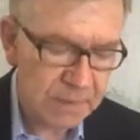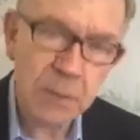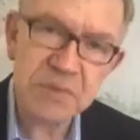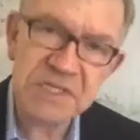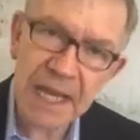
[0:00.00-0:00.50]
he
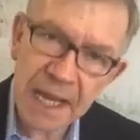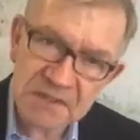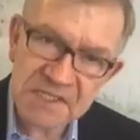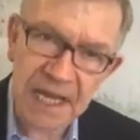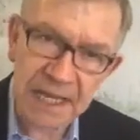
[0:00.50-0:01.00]
was an
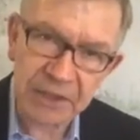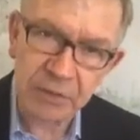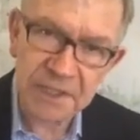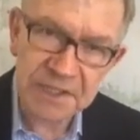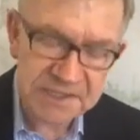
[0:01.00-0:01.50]
outsider
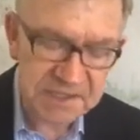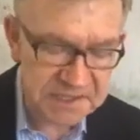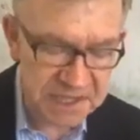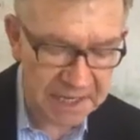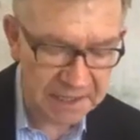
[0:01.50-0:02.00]
in his
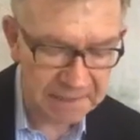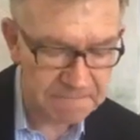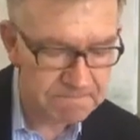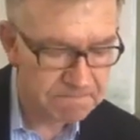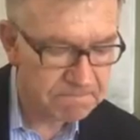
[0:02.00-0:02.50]
society.
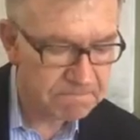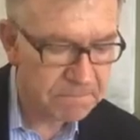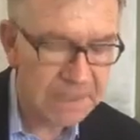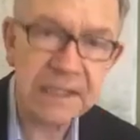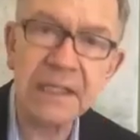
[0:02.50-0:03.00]

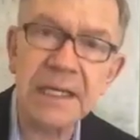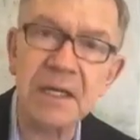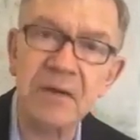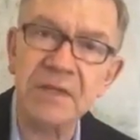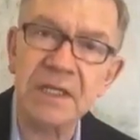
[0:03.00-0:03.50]
He
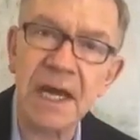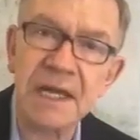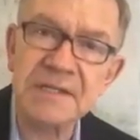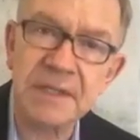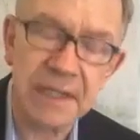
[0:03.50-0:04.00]
lived in
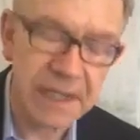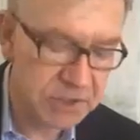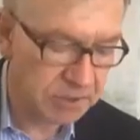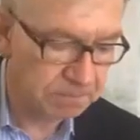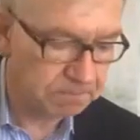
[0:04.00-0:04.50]
isolation.